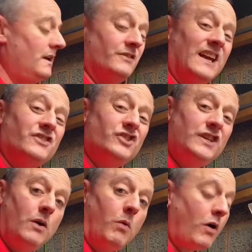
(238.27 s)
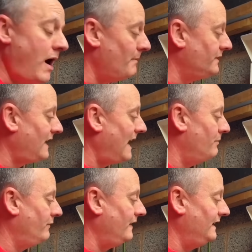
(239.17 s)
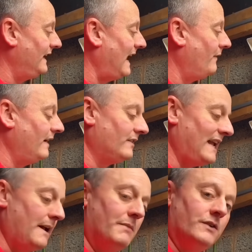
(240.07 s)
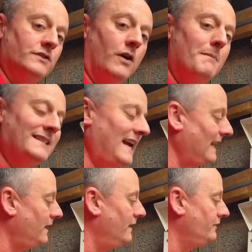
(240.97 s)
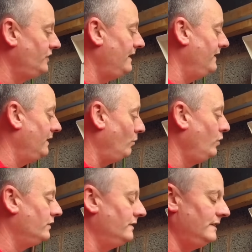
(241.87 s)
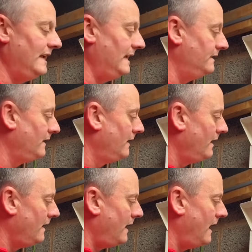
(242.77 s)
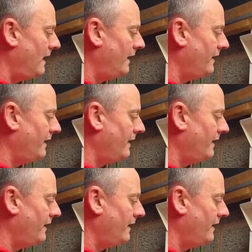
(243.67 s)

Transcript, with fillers: say, a steel or armoured cable feeding out there again, because you've got a metallic earth sheath and it wouldn't need an